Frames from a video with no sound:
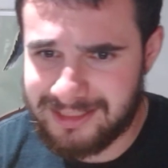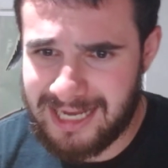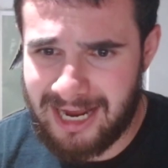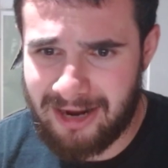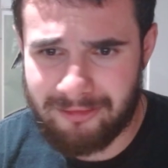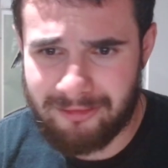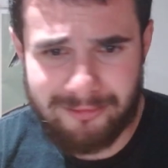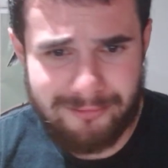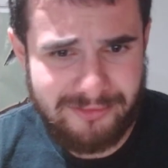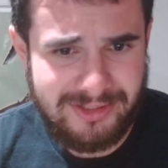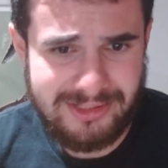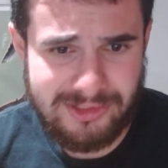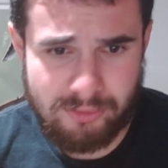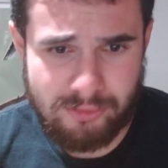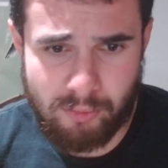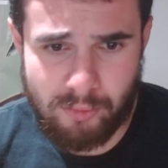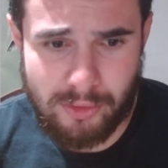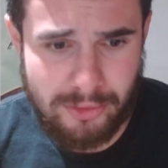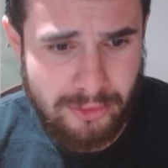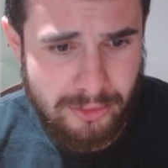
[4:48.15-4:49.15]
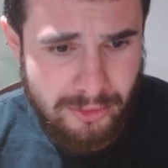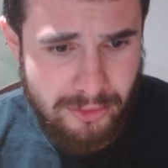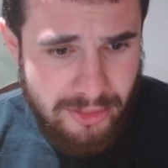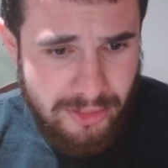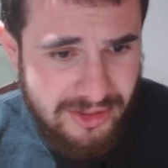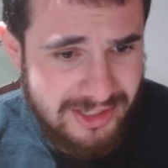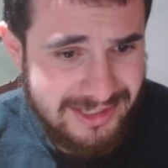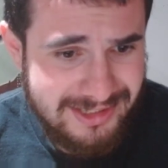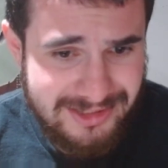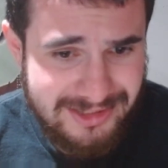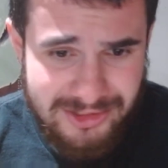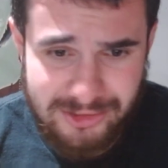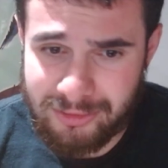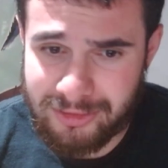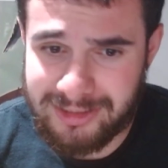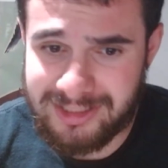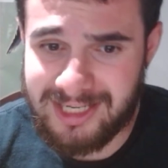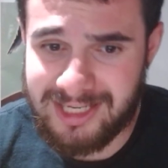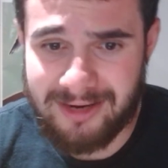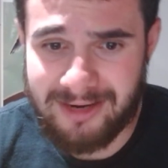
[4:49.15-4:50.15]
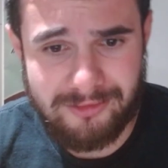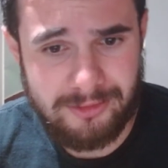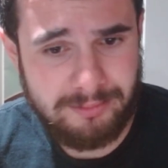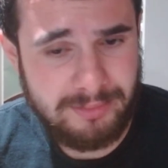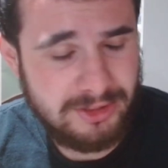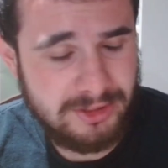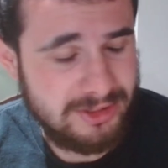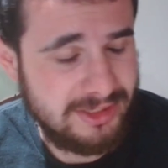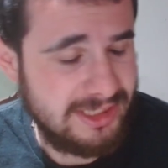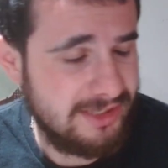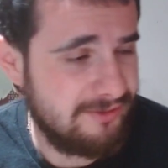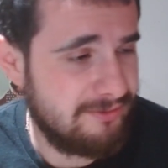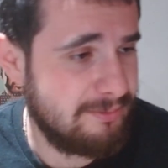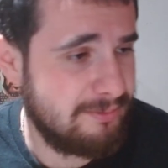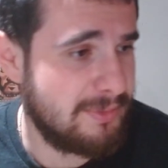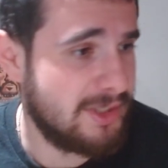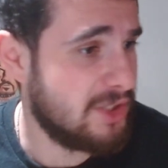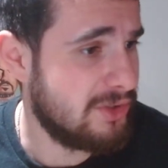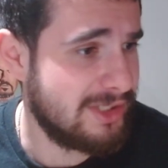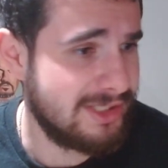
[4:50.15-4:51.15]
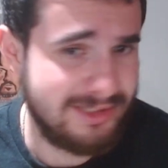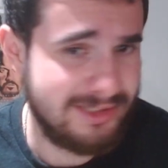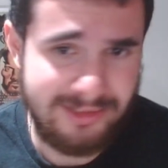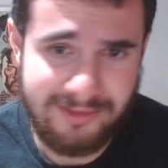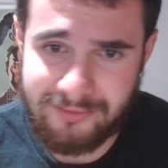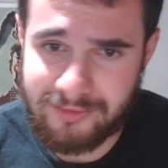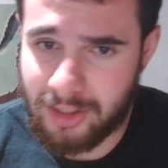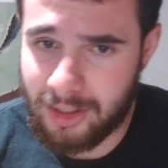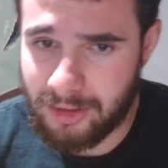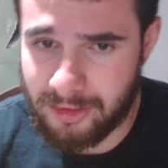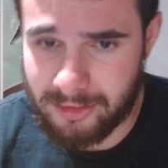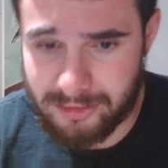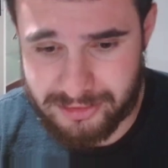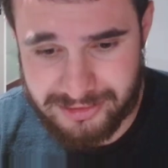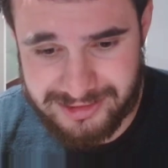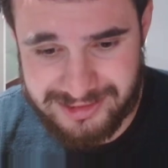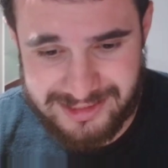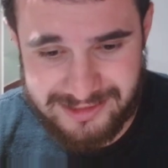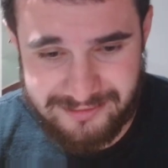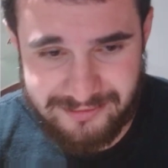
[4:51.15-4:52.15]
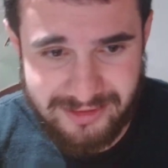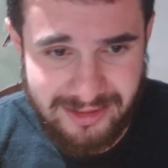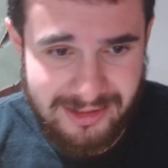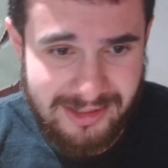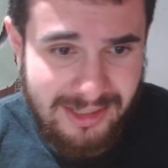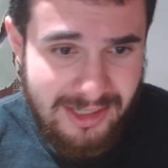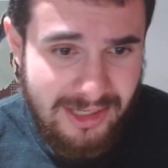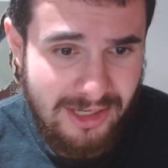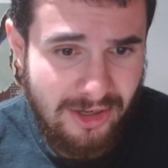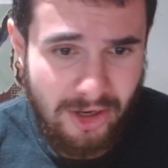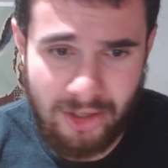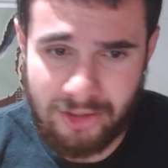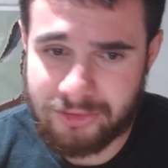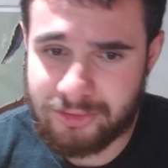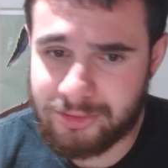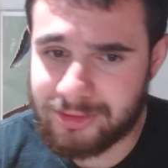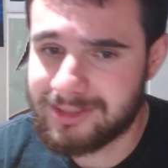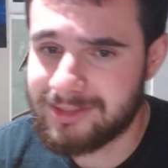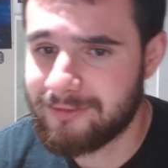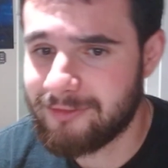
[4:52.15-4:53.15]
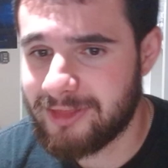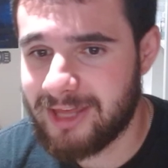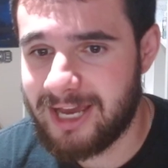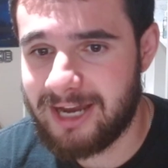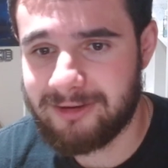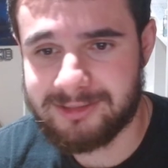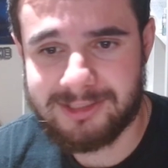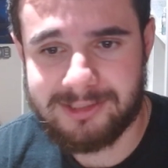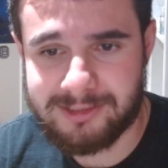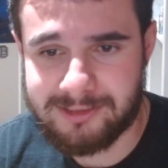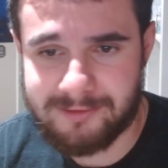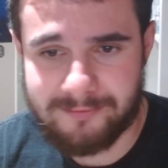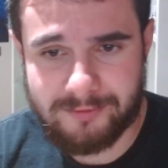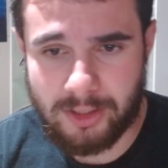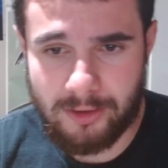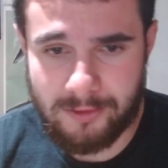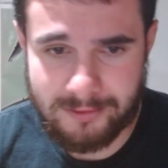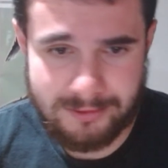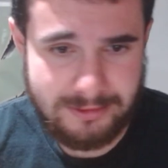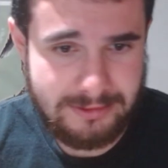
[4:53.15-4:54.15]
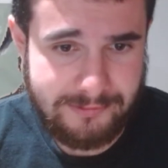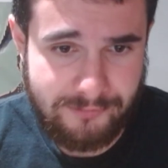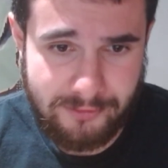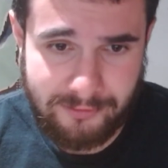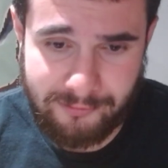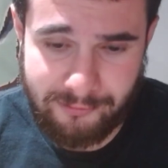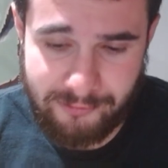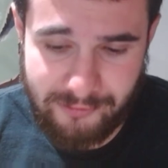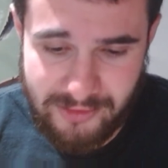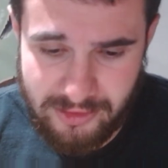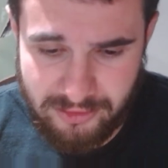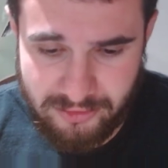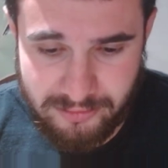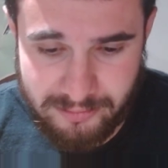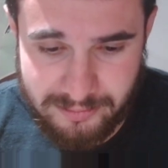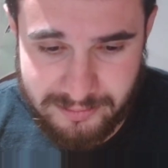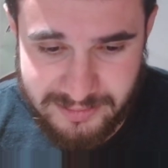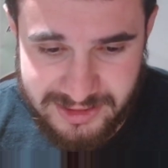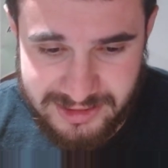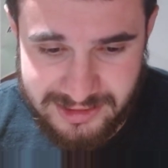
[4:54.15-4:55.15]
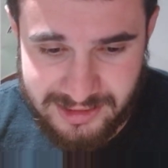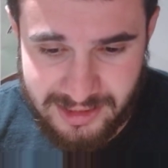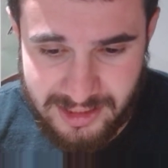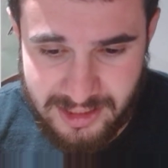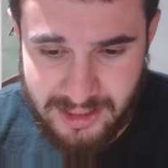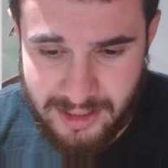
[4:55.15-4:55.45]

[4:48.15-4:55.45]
out of these world things you could never believe, millions of dollars, even hundreds of thousands of dollars for films.